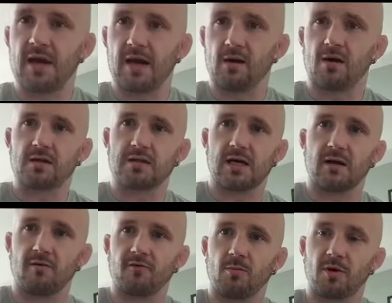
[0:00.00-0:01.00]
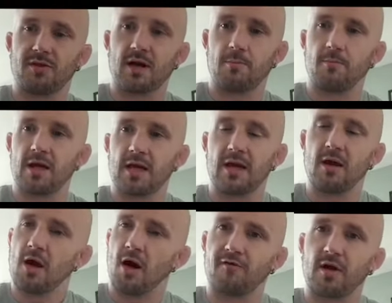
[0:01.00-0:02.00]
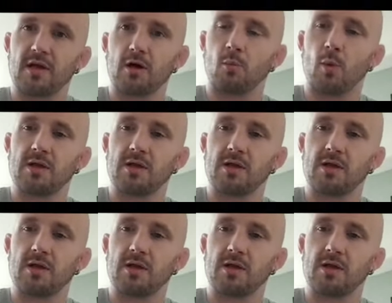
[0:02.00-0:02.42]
And like I say, I've got my thumb here. I've only gone